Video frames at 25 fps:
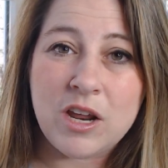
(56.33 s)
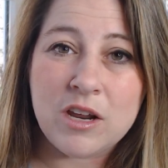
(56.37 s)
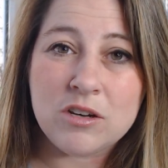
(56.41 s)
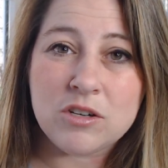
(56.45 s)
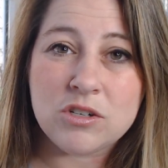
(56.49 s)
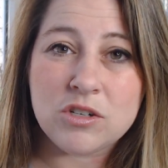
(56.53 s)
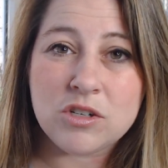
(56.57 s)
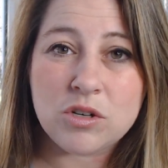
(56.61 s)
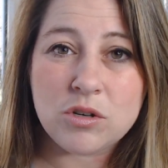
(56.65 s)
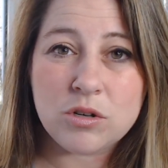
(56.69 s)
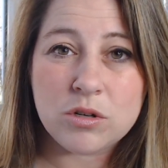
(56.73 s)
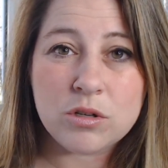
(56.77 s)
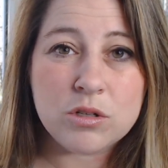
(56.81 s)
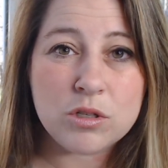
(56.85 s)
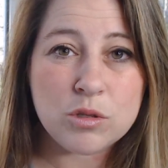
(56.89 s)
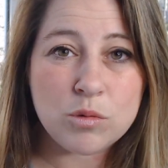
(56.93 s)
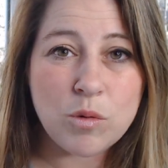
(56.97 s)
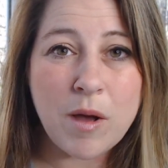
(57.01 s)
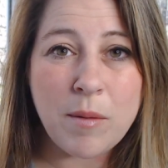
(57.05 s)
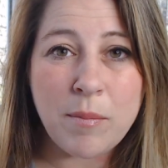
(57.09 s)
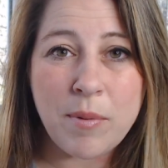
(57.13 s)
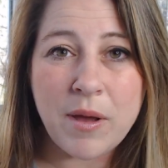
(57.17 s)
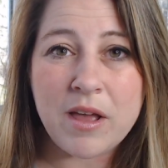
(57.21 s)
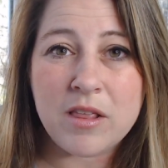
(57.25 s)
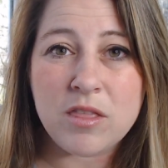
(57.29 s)

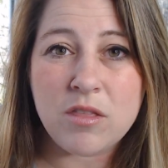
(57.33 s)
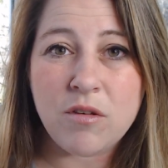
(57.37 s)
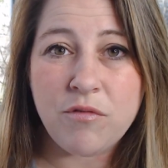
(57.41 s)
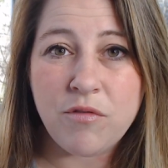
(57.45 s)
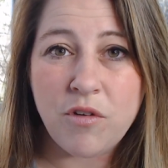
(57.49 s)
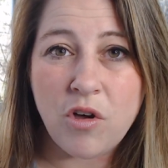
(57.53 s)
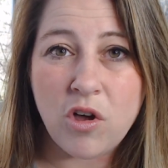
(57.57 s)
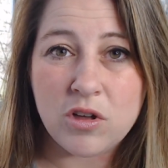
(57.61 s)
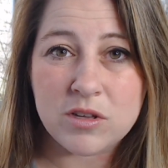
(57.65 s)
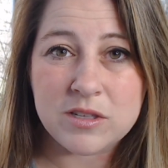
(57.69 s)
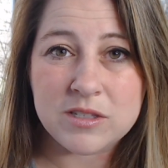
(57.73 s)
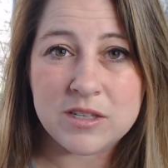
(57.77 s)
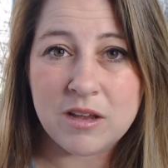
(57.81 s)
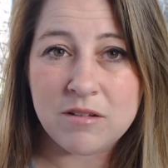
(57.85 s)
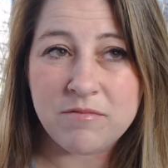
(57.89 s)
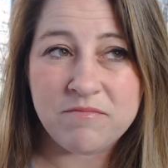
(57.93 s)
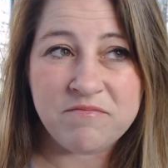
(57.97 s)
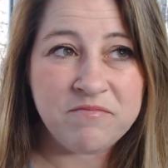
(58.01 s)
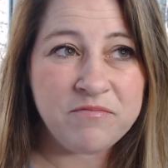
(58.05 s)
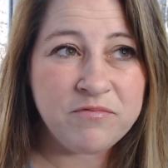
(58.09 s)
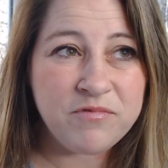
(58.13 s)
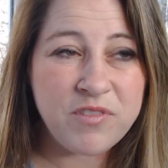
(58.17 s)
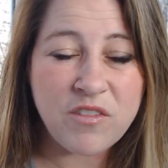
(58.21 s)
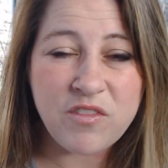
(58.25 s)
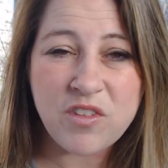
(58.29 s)
swap out the faucet,
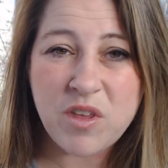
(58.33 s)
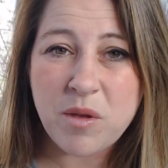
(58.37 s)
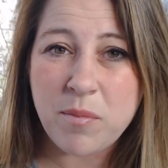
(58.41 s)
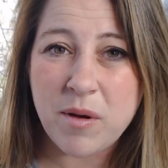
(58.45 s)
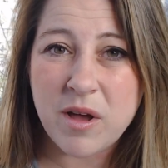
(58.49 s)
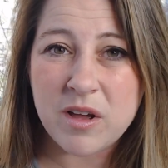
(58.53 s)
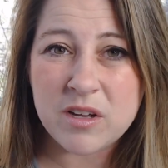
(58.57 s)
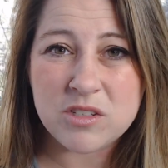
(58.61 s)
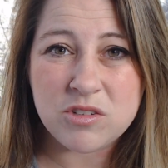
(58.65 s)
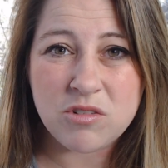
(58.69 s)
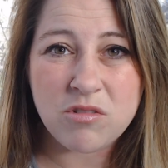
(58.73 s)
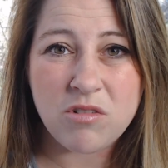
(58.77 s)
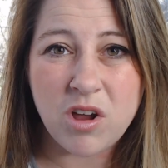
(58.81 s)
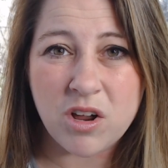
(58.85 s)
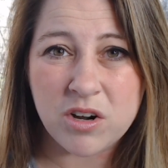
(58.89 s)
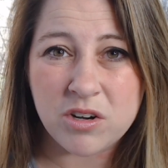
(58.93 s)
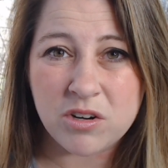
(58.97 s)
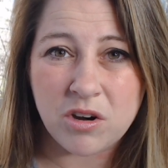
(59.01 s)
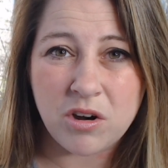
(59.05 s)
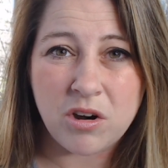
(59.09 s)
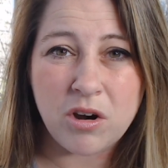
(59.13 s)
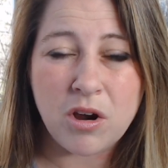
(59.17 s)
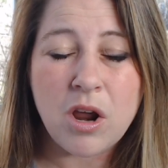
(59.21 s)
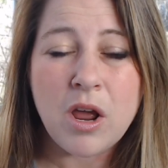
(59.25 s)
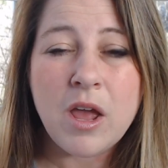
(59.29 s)
50 bucks or
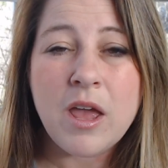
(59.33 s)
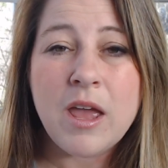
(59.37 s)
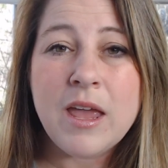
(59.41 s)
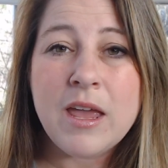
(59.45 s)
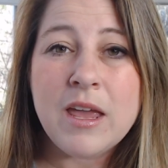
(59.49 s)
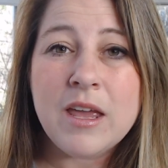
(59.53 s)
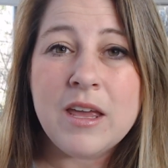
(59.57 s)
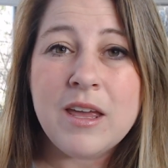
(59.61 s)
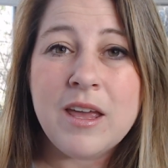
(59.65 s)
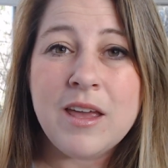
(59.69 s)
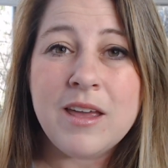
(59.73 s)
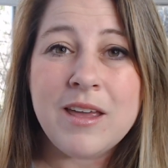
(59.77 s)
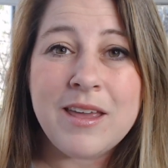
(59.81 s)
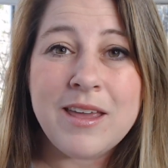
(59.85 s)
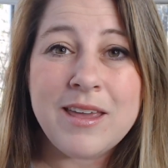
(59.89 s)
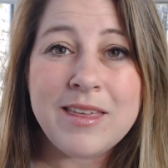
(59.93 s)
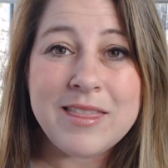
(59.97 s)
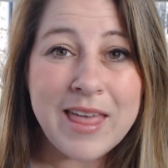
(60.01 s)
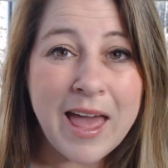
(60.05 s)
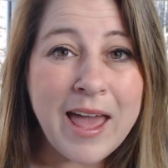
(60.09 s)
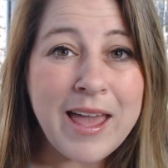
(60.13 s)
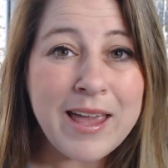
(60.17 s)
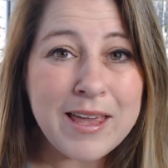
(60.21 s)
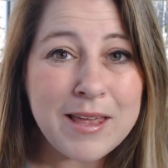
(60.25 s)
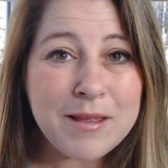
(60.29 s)
under,
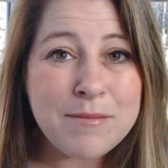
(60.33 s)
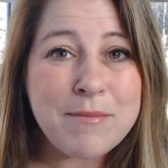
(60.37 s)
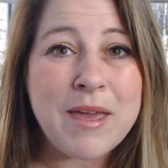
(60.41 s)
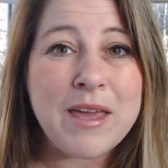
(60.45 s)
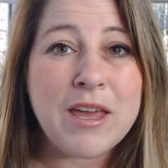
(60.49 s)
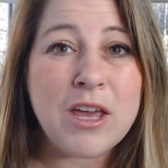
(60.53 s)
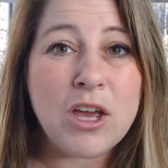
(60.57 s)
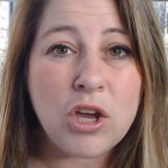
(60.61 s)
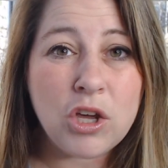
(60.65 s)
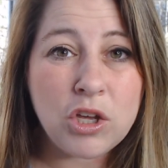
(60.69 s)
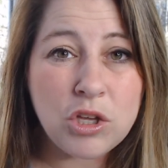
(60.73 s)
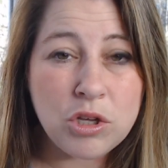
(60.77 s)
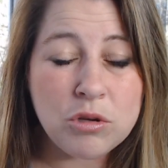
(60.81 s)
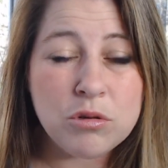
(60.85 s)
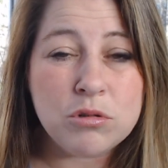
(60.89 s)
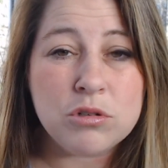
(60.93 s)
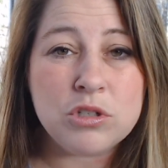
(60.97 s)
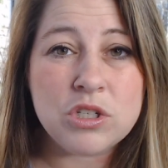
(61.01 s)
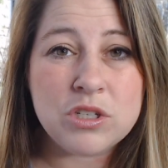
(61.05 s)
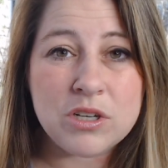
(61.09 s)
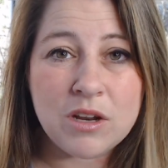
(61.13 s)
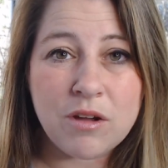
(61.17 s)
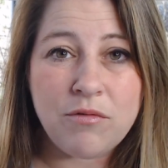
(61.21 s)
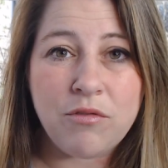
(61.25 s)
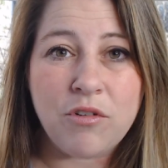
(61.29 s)
that can make a
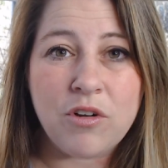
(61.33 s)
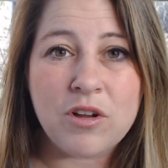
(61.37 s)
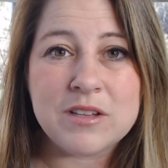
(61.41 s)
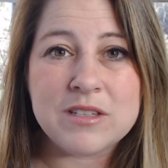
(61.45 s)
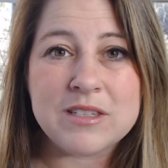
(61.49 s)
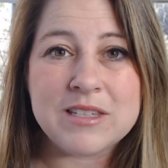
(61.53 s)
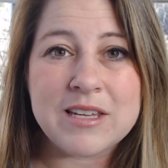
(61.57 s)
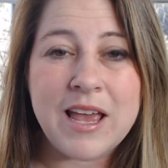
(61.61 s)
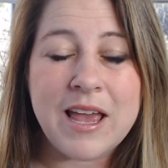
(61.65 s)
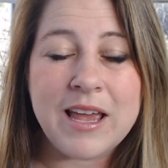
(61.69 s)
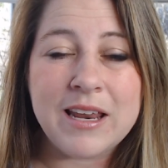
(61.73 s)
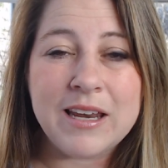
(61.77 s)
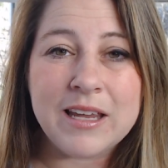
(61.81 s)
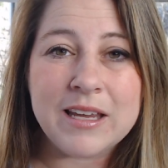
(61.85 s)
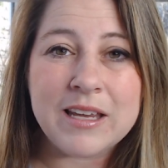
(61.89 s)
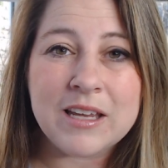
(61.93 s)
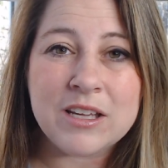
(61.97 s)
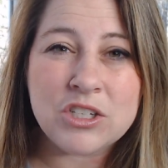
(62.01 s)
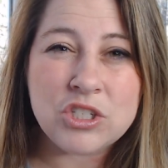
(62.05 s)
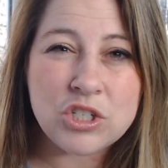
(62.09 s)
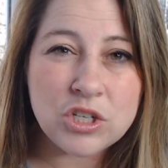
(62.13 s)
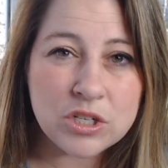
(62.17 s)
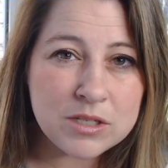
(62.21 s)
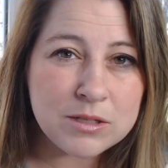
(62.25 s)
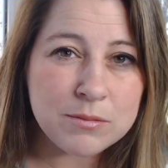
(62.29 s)
huge difference, and it
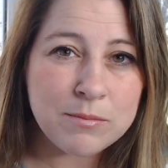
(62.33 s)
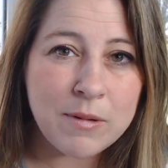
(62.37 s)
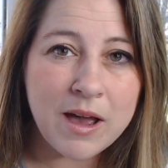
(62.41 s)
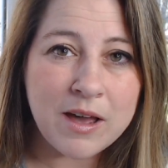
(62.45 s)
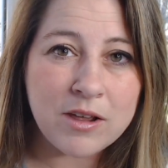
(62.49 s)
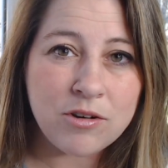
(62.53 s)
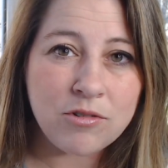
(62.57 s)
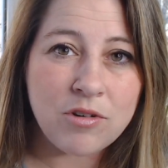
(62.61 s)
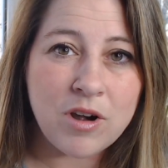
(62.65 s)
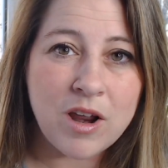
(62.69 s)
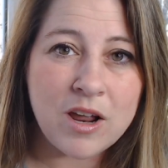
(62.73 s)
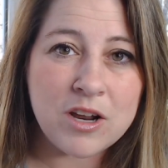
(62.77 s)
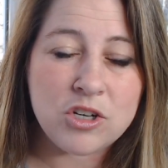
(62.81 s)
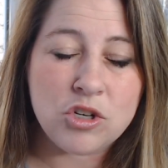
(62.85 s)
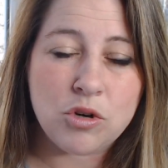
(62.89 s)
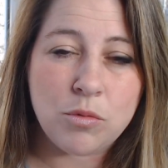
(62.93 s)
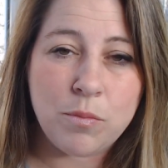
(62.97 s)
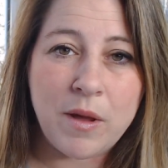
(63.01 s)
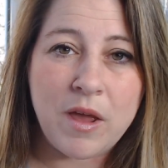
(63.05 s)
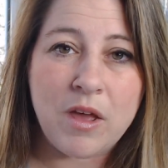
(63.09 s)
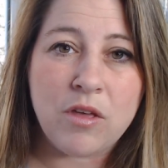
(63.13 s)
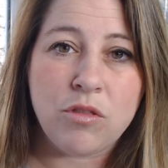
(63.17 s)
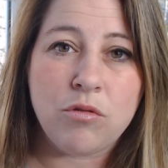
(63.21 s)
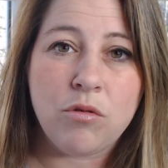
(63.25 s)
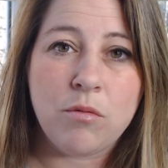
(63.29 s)
can just modernize your
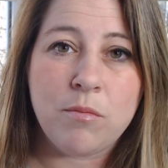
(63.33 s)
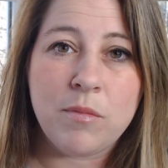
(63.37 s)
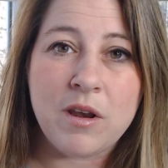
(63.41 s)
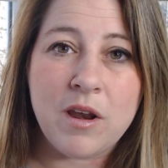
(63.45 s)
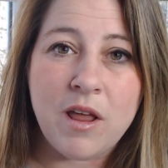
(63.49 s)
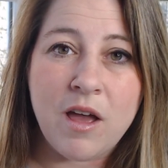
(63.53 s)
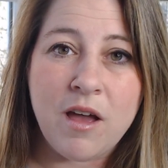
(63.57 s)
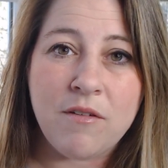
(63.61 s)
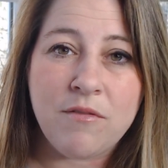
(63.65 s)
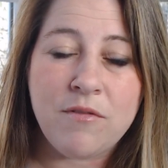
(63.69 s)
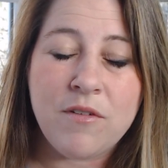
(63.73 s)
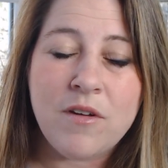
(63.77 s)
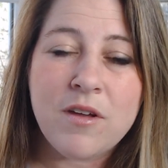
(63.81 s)
bathroom enough